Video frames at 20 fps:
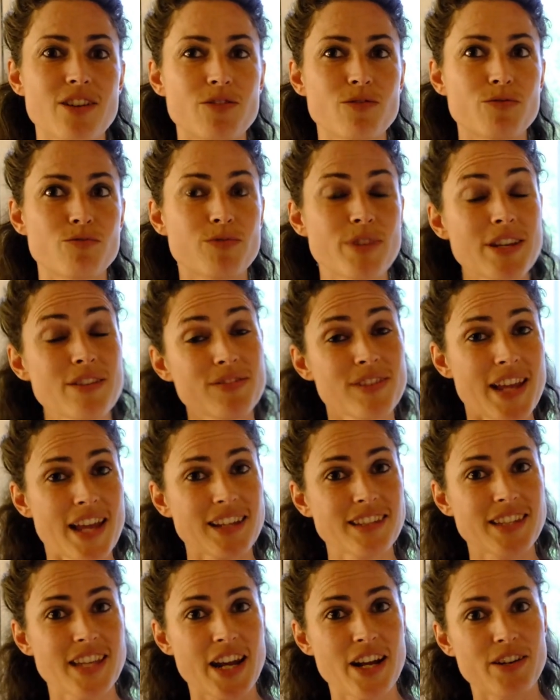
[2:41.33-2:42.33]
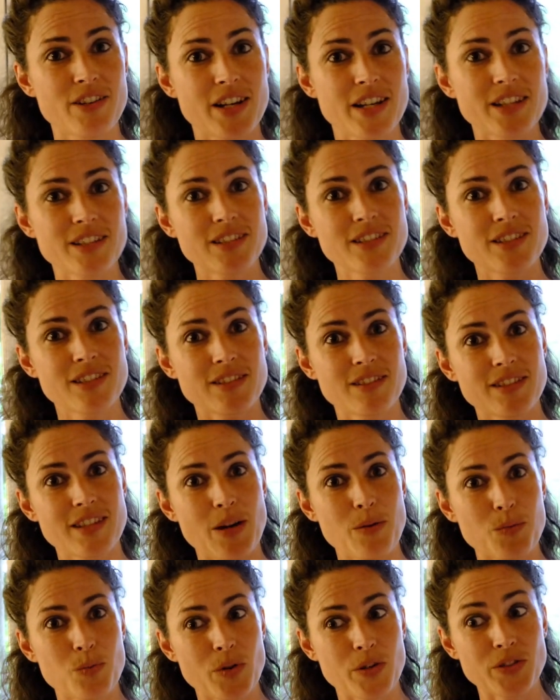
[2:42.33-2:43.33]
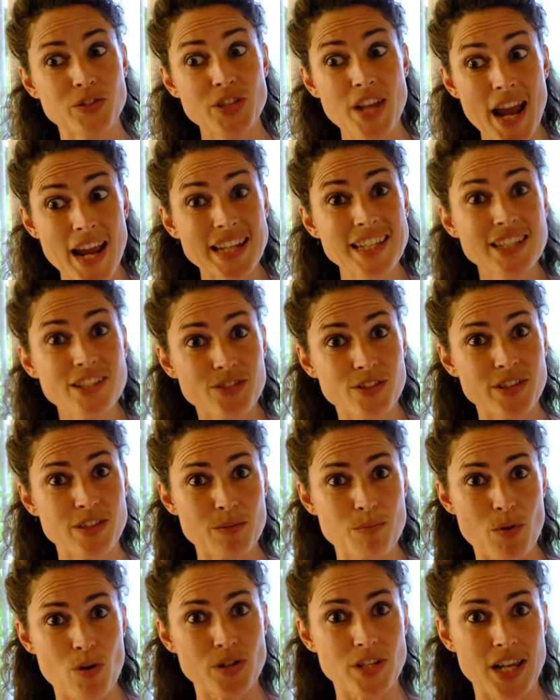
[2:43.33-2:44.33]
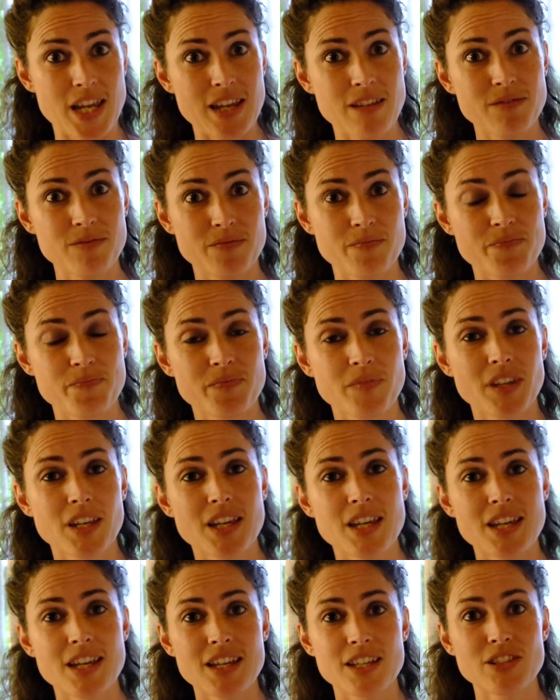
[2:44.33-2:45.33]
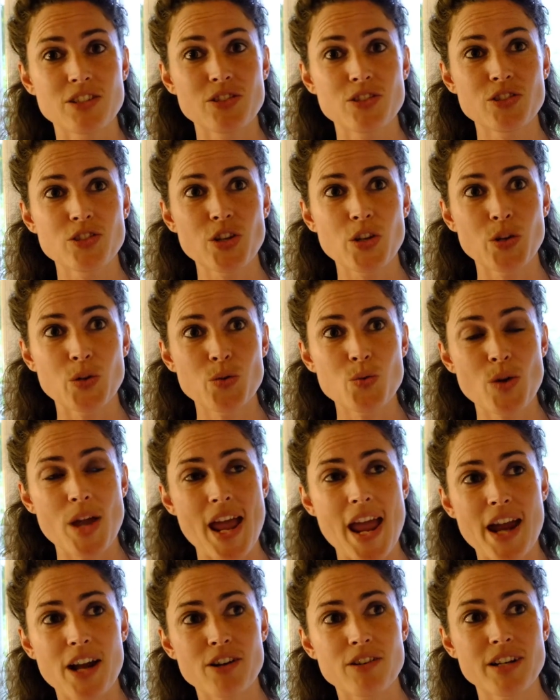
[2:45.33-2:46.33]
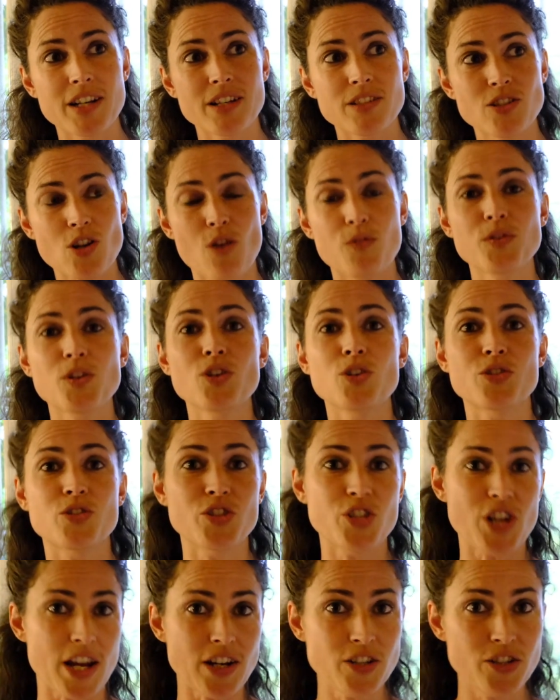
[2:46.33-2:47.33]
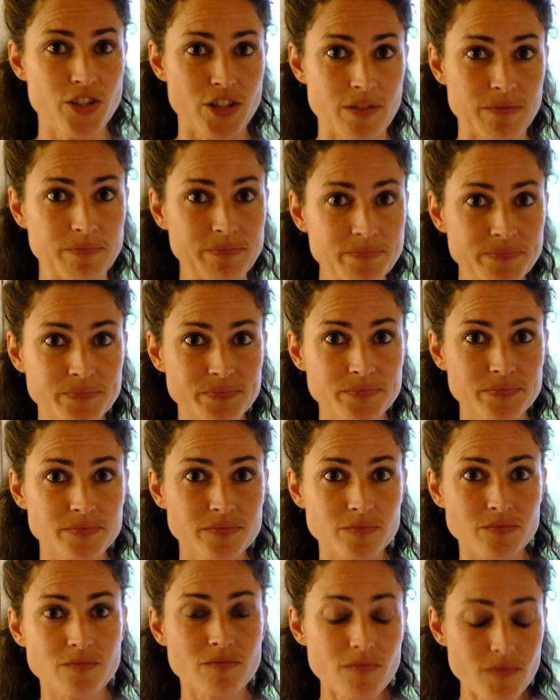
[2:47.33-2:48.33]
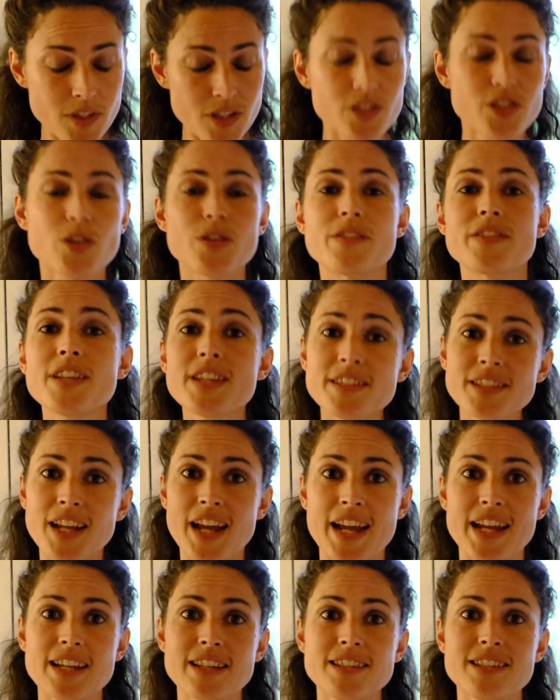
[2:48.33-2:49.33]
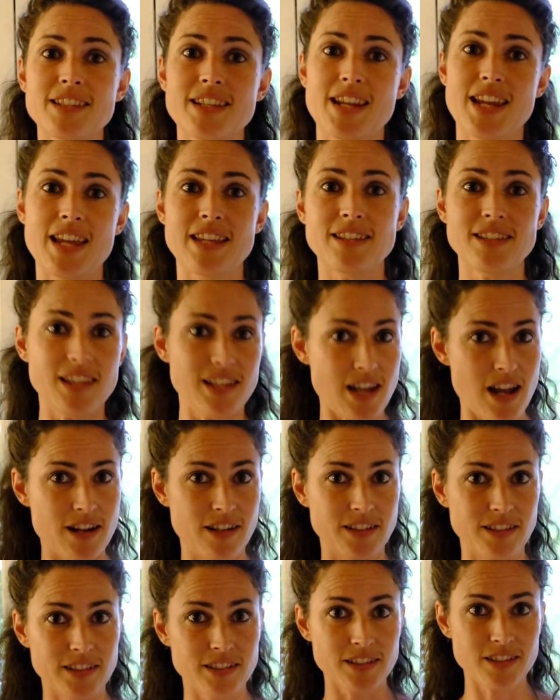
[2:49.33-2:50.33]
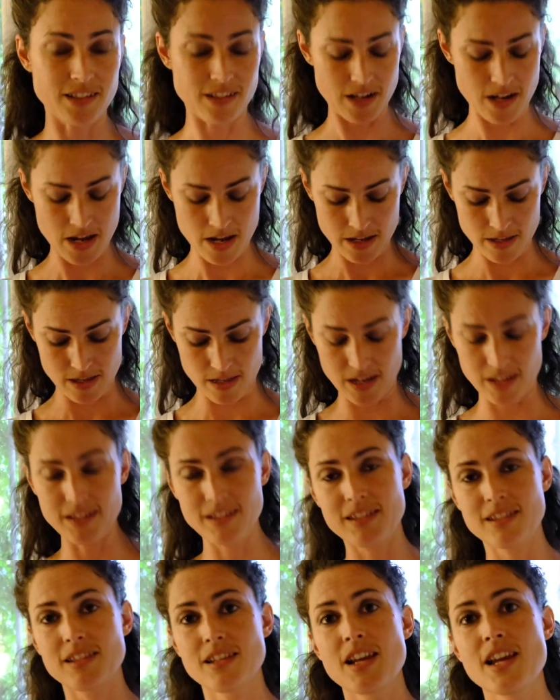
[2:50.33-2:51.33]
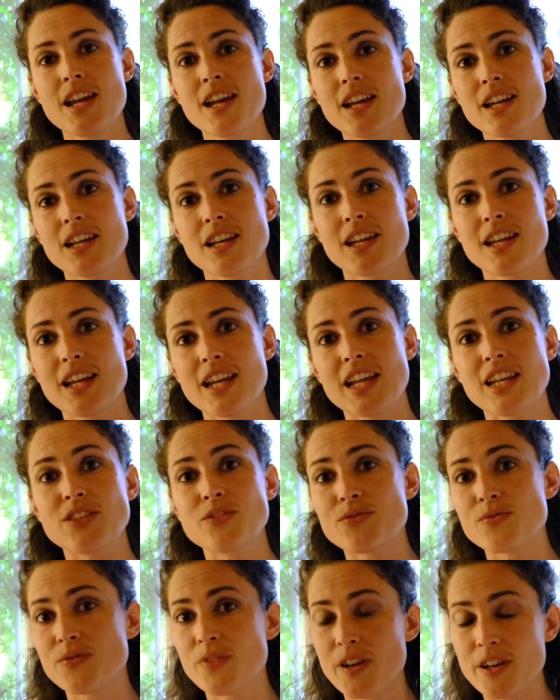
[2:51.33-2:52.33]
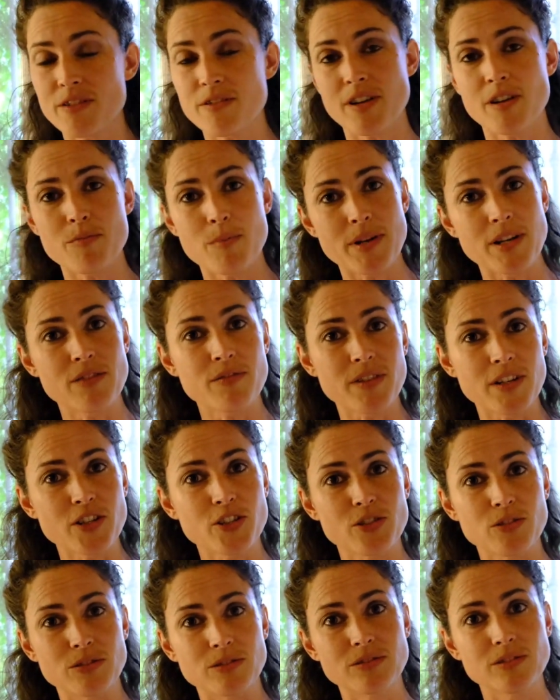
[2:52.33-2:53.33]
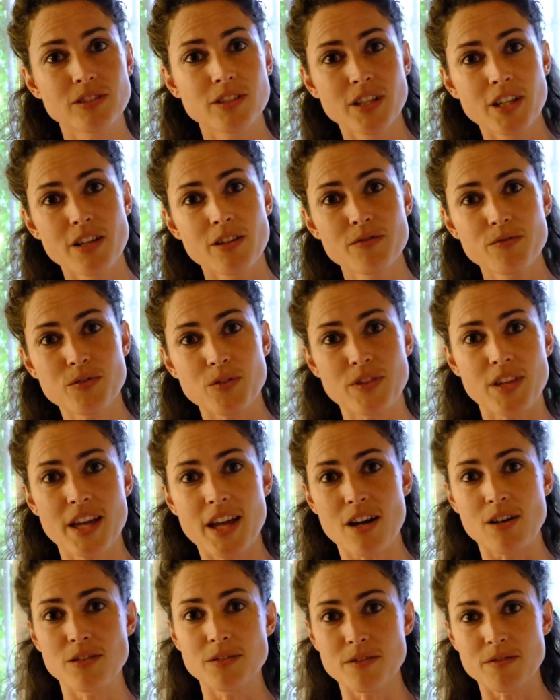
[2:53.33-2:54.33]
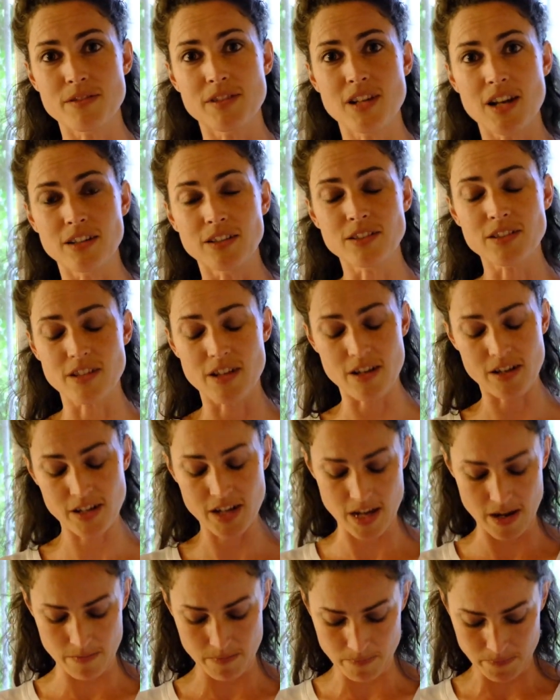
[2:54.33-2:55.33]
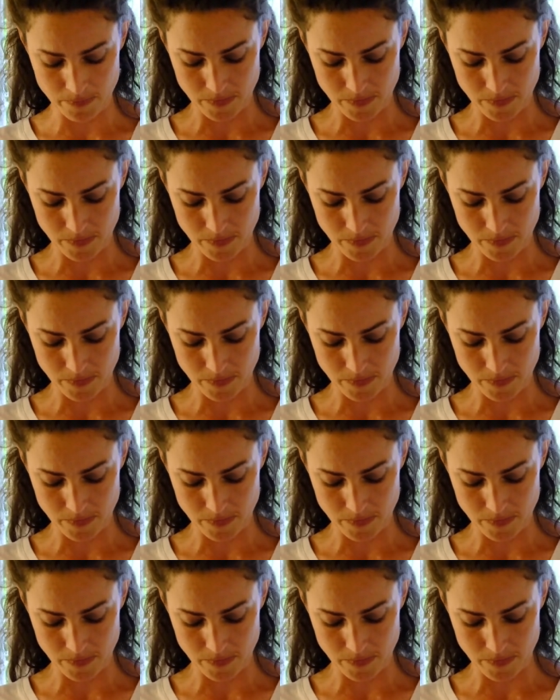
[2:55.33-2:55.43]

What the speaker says: reflex areas that were tender in the body to areas of congestion. So in this case it's the lungs. This is very, very beneficial for the health of the lung circuit.